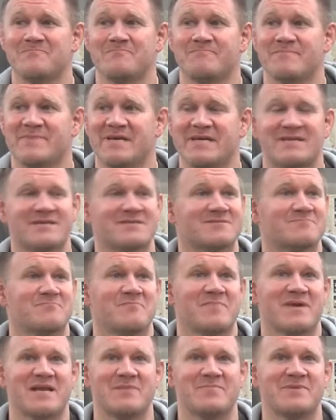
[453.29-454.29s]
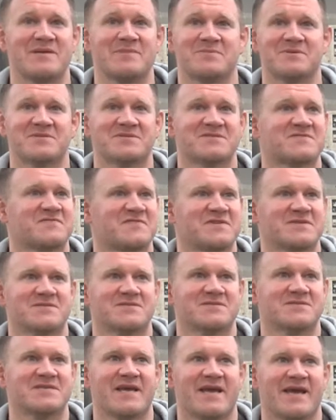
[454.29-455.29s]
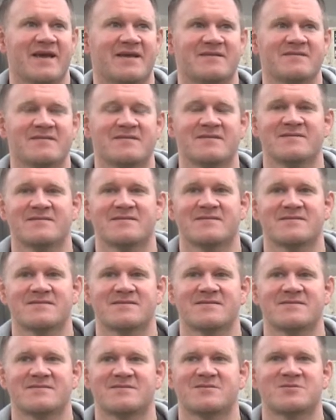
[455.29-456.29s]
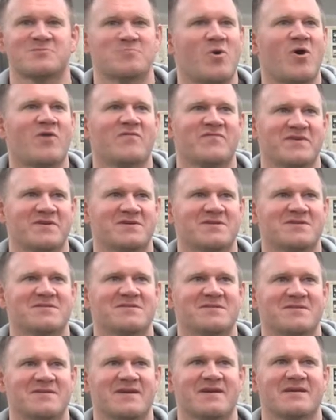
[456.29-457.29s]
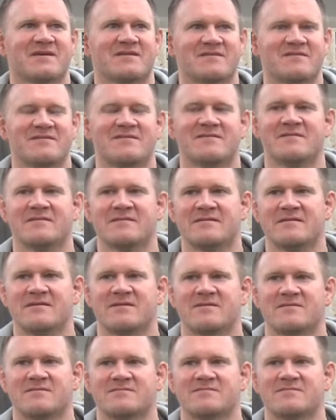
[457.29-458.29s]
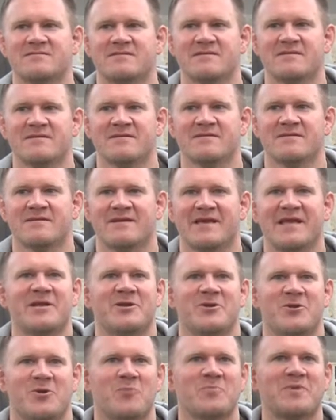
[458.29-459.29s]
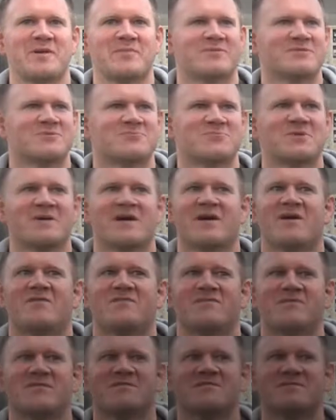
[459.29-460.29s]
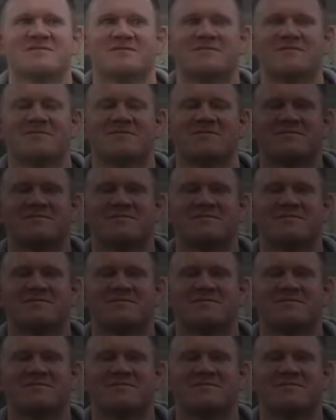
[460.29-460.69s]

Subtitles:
meet as many people in this field as you can, because it is a small field, and getting to know people is really helpful. So.